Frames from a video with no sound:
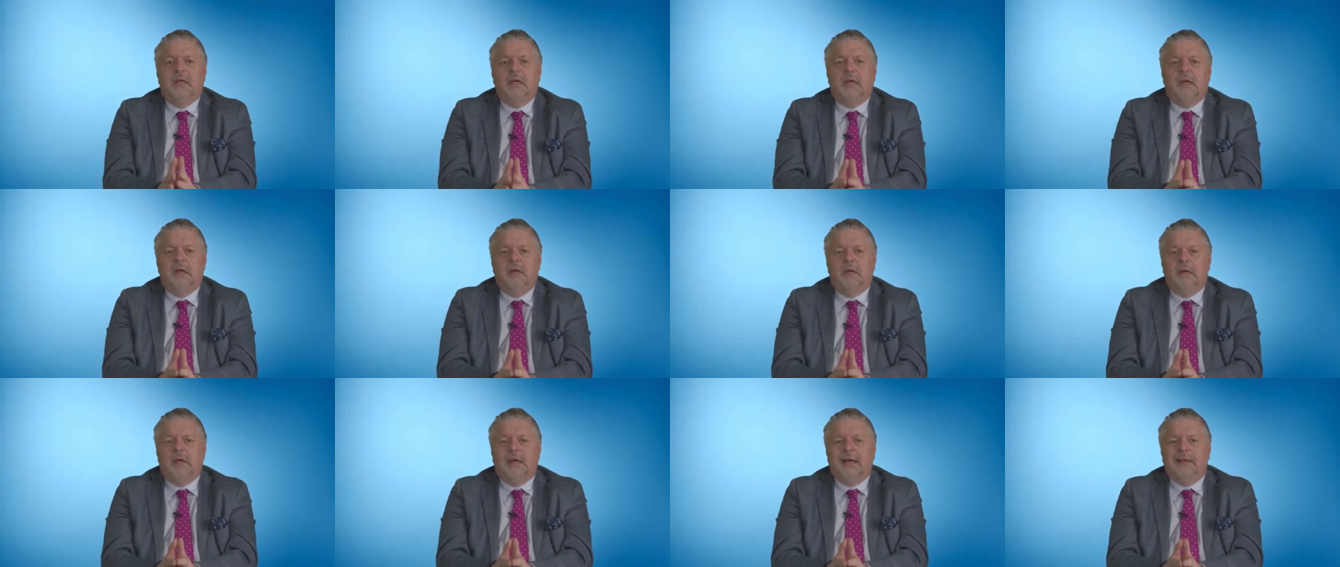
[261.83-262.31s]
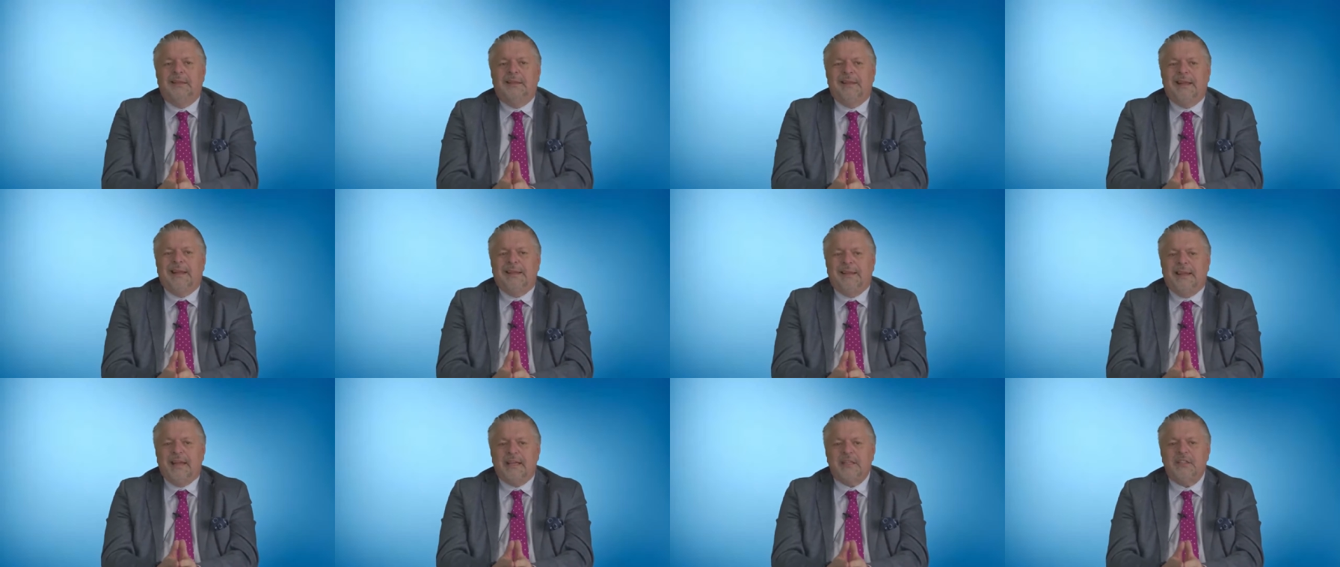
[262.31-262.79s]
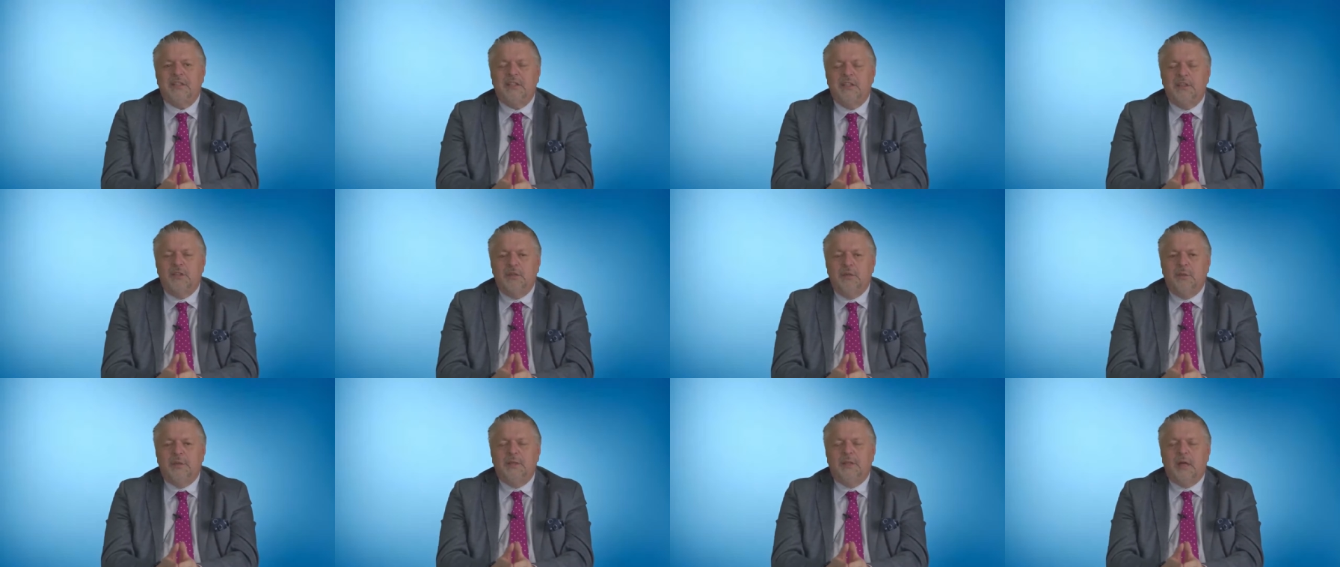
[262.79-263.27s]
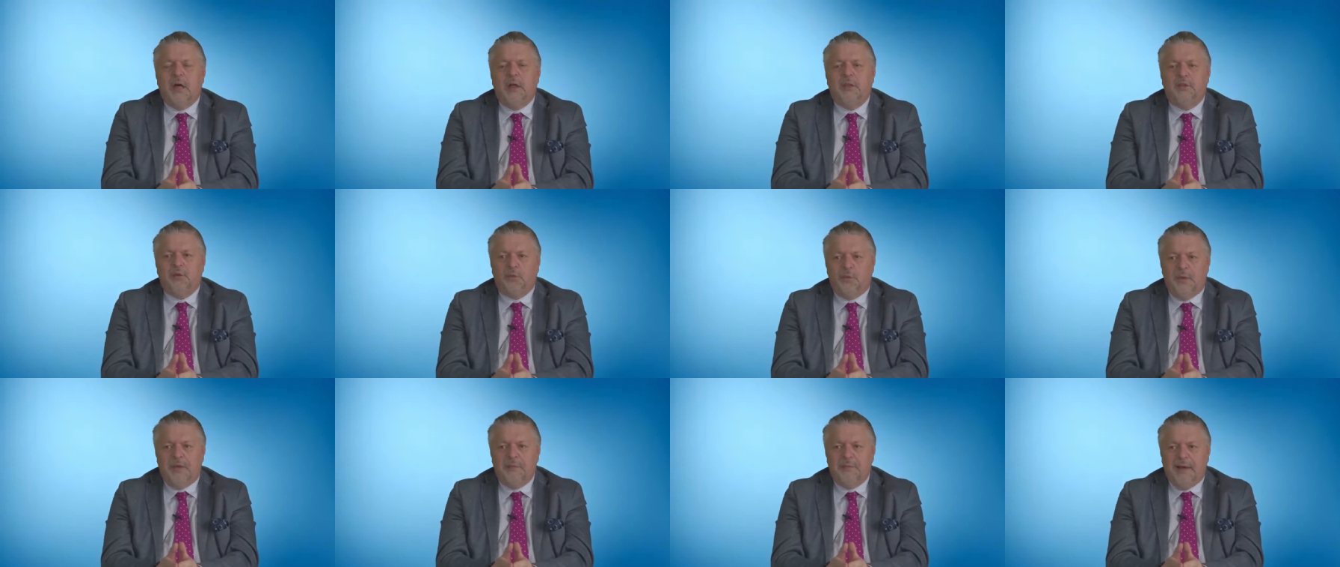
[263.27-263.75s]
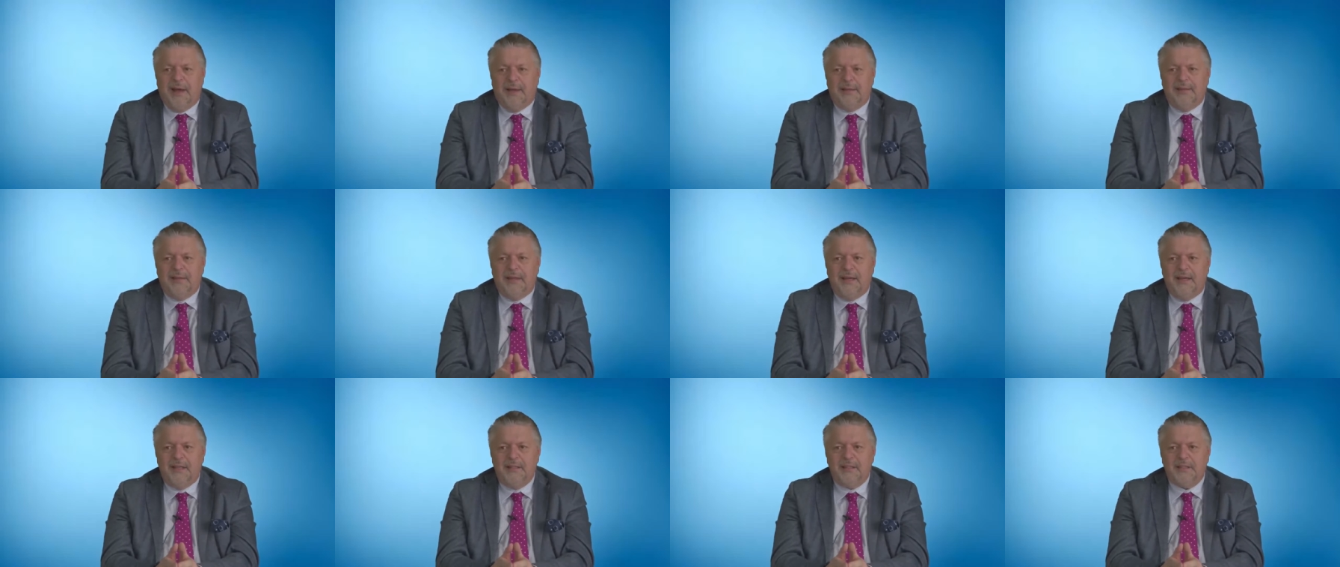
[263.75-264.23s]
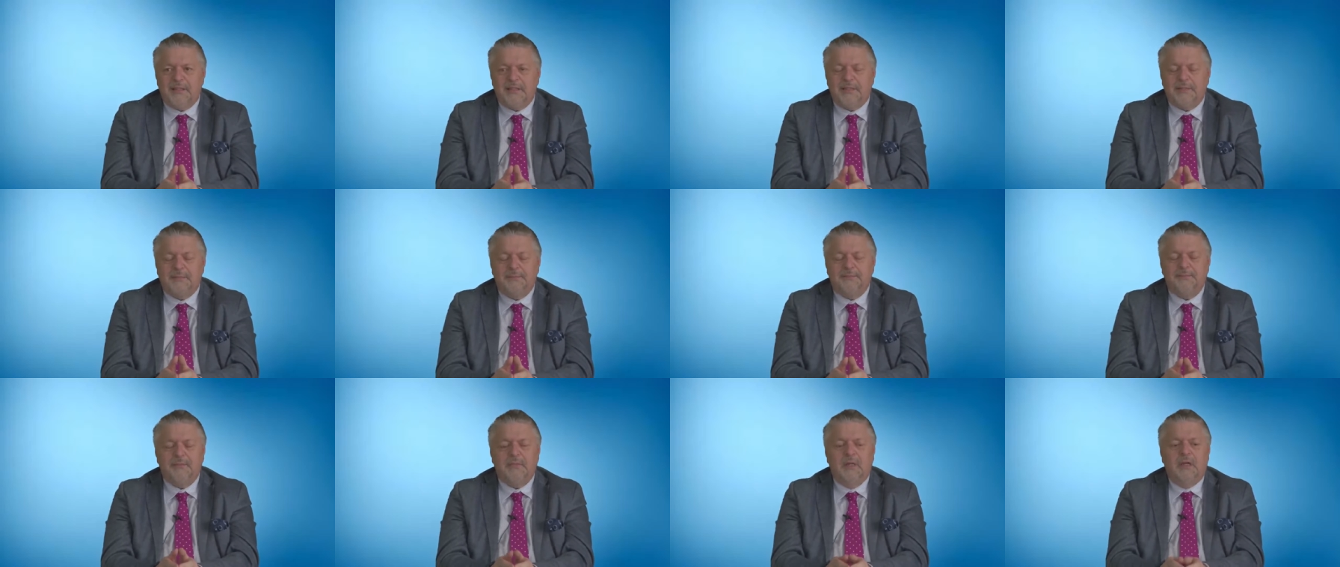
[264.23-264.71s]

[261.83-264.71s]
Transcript: uh, and that has to do with our three mandates.